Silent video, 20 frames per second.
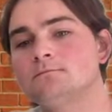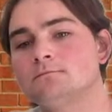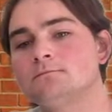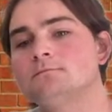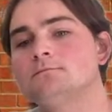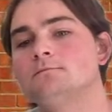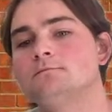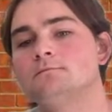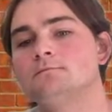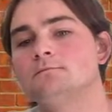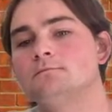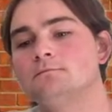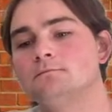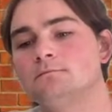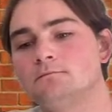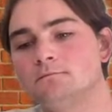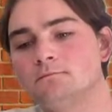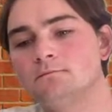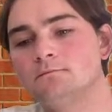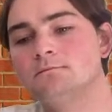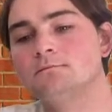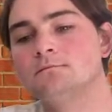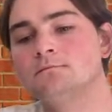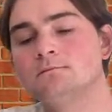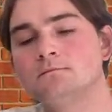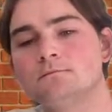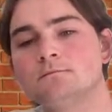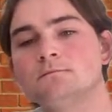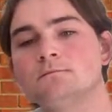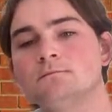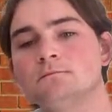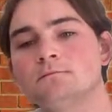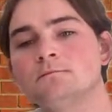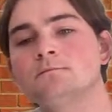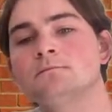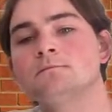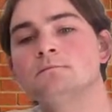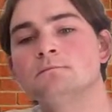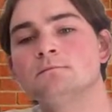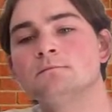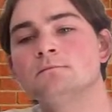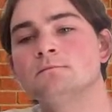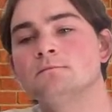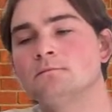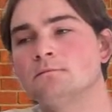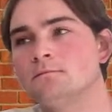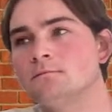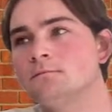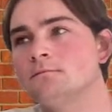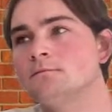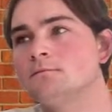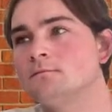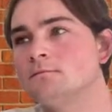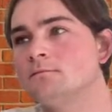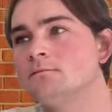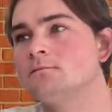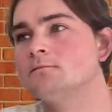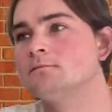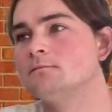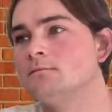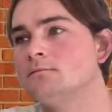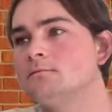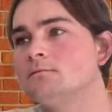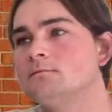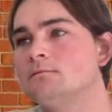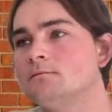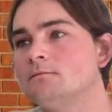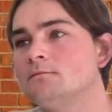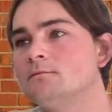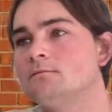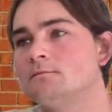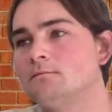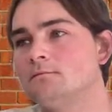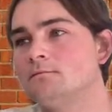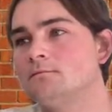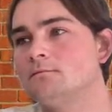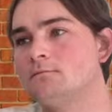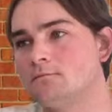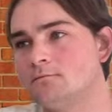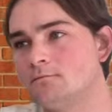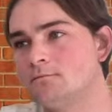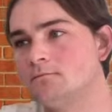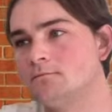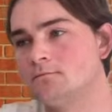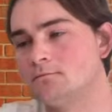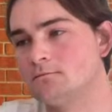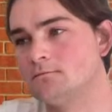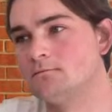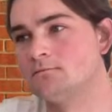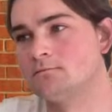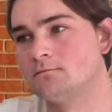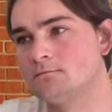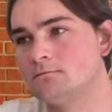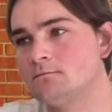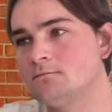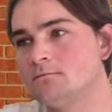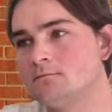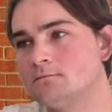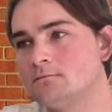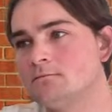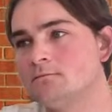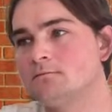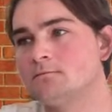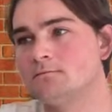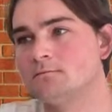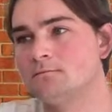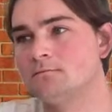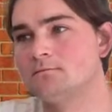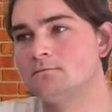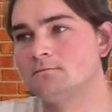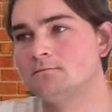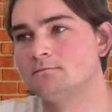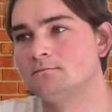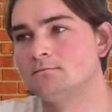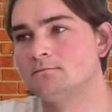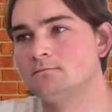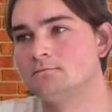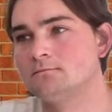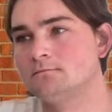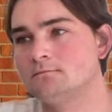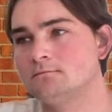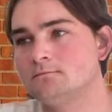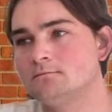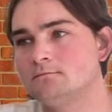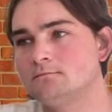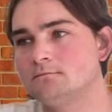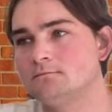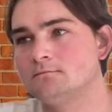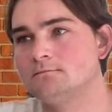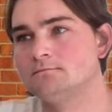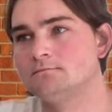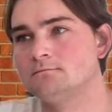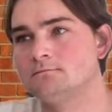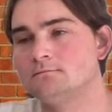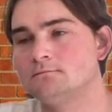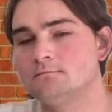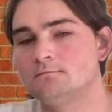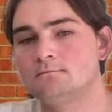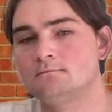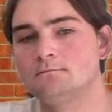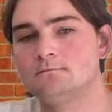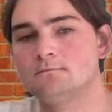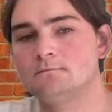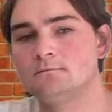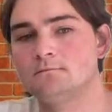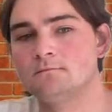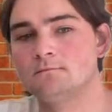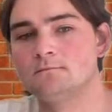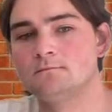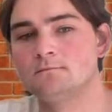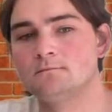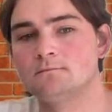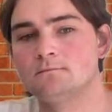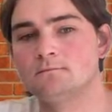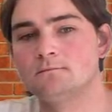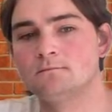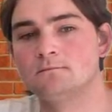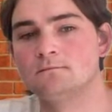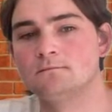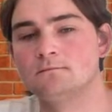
[no speech]